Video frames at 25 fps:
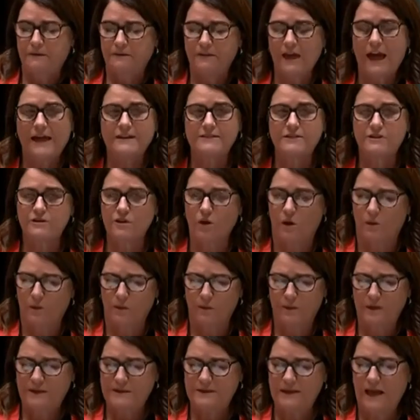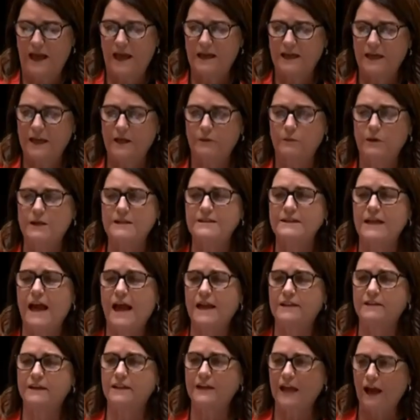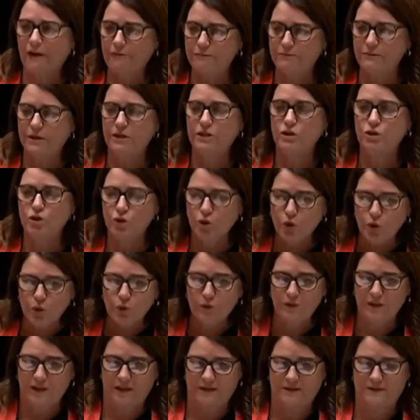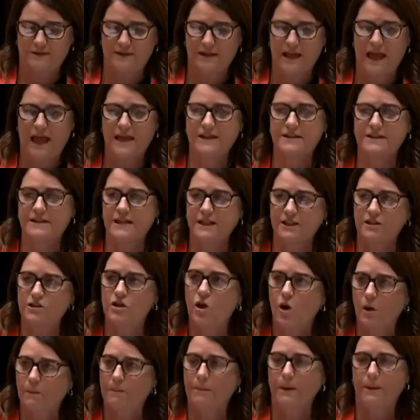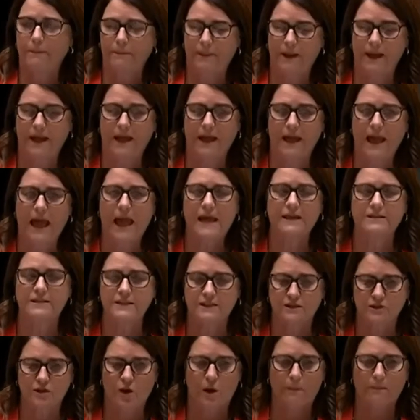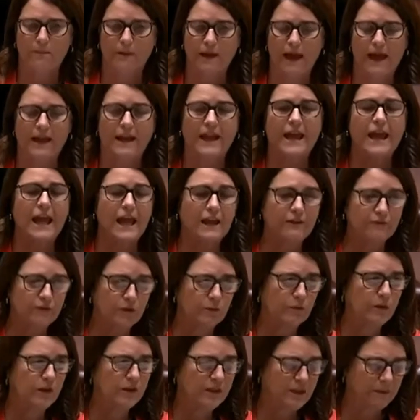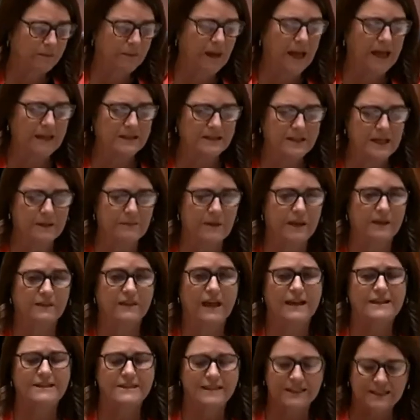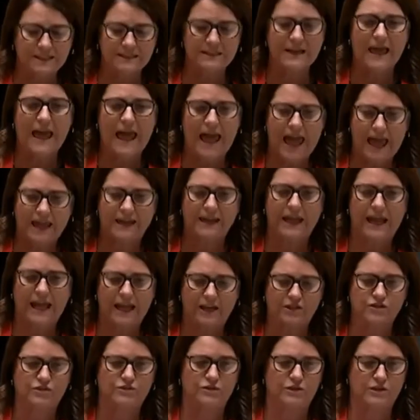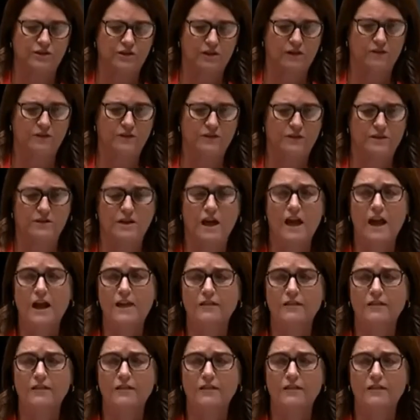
That's not what we're saying here. We're saying the government knew this and did not prepare and did not plan. Even with the pandemic, they didn't add extra services.